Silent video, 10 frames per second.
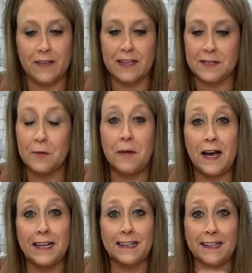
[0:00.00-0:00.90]
It's on
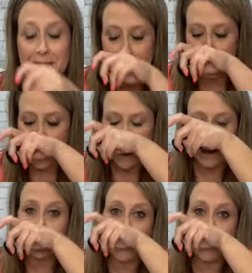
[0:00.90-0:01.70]
mine and Lindy's page.